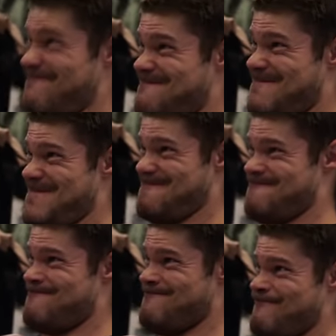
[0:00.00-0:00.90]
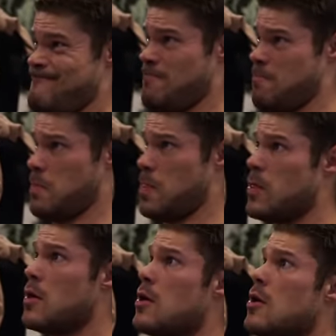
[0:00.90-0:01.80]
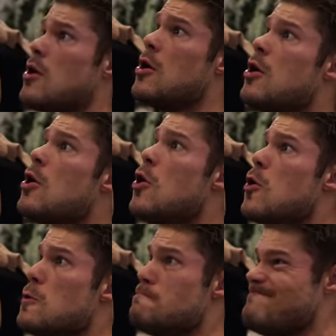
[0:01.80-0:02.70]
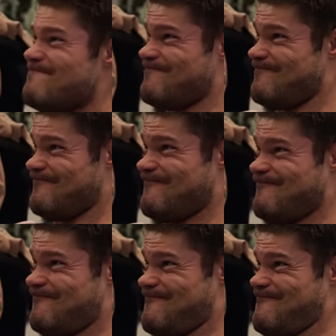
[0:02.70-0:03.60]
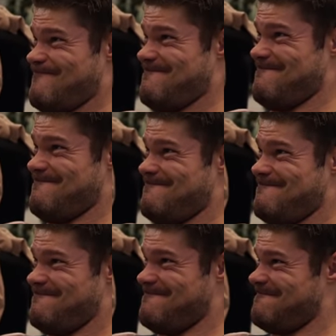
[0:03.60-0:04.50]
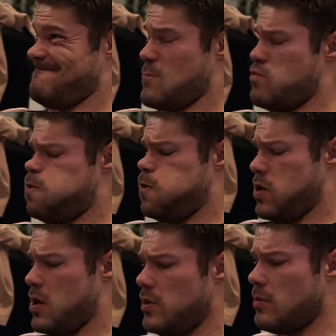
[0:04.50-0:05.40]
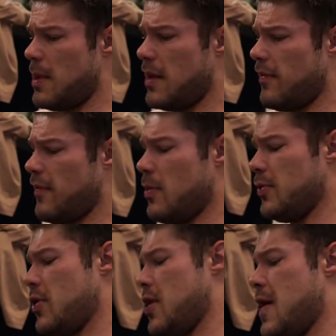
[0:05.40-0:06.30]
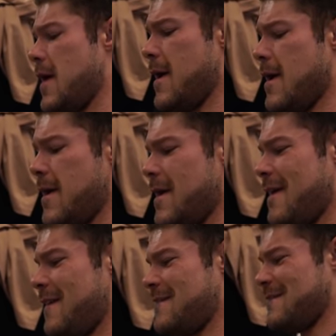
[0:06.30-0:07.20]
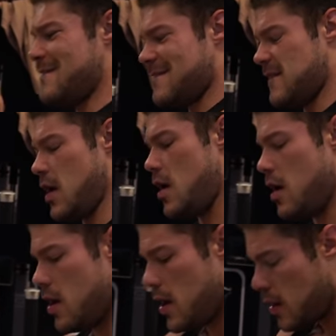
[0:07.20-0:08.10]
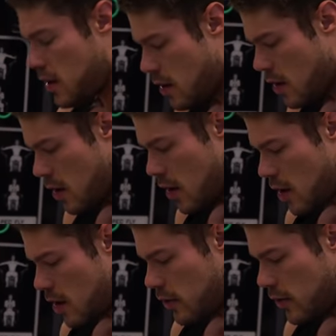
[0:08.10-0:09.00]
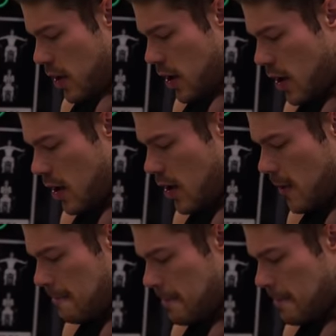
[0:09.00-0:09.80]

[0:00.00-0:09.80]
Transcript: a stretch sensation and a contraction sensation or a squeeze. If you can't feel both, then the fly isn't optimal. And that is the reason why